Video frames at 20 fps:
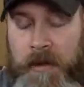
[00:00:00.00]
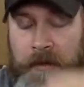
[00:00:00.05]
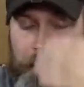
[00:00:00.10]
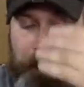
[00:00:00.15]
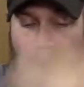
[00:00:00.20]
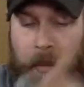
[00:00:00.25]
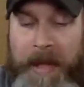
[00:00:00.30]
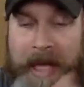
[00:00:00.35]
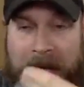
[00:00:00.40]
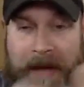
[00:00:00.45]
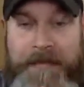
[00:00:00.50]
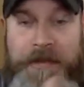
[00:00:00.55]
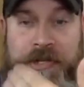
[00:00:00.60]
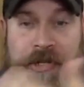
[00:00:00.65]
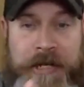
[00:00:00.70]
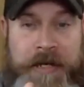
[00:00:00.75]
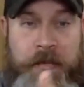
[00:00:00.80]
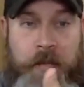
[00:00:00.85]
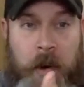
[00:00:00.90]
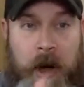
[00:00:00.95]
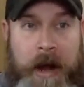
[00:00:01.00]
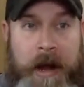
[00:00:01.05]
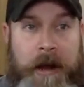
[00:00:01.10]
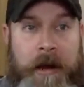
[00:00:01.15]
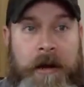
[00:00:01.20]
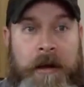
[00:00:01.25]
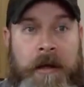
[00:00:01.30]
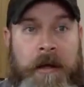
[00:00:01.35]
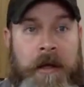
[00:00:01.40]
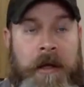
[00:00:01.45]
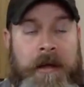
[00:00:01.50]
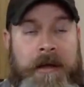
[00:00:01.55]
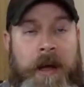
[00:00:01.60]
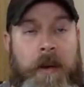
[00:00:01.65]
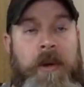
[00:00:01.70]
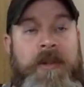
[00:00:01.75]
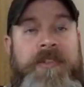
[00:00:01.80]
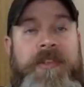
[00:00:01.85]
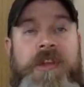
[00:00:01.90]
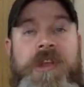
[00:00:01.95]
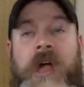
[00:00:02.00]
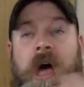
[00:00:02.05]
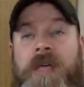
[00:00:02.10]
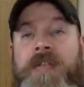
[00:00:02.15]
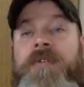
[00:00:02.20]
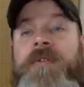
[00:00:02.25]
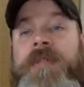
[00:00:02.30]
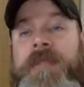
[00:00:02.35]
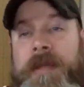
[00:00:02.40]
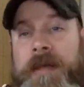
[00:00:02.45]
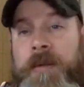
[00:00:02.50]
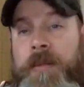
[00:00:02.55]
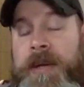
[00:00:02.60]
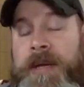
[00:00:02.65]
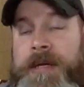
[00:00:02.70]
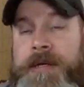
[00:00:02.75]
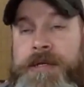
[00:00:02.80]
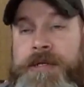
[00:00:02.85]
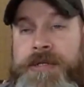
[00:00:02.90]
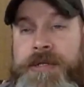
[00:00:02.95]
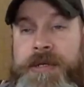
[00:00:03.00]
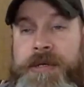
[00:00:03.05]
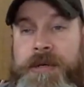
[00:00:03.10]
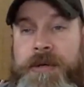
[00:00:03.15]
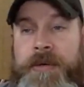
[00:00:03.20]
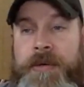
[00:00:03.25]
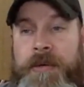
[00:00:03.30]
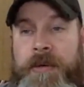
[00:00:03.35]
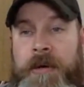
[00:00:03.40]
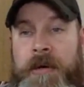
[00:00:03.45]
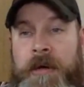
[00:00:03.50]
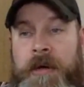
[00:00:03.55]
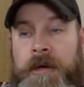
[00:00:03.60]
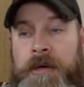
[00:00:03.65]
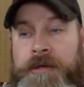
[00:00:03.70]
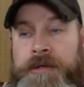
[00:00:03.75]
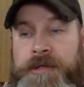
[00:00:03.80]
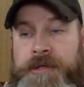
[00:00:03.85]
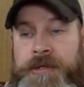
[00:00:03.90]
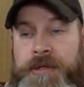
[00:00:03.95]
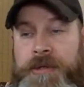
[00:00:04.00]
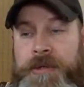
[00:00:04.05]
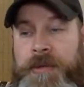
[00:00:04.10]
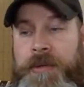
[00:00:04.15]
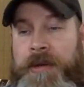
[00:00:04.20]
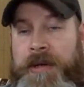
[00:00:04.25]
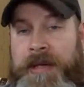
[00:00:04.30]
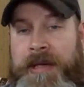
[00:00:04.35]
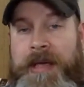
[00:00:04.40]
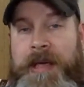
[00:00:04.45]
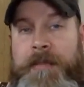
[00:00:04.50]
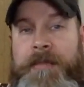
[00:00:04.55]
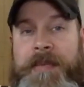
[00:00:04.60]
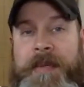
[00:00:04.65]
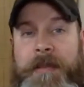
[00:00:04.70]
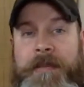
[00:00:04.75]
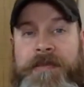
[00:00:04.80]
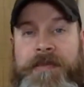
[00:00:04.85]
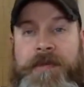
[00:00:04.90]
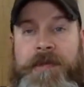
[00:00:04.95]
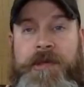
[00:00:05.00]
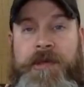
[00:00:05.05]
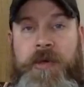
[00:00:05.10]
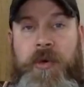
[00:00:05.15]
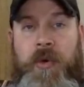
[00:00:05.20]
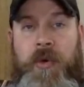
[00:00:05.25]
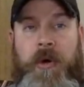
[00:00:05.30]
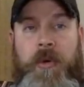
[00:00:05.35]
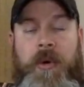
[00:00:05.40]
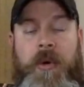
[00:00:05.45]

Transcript: So we have the chicken wire. Now, what's another thing we can do to keep them secure?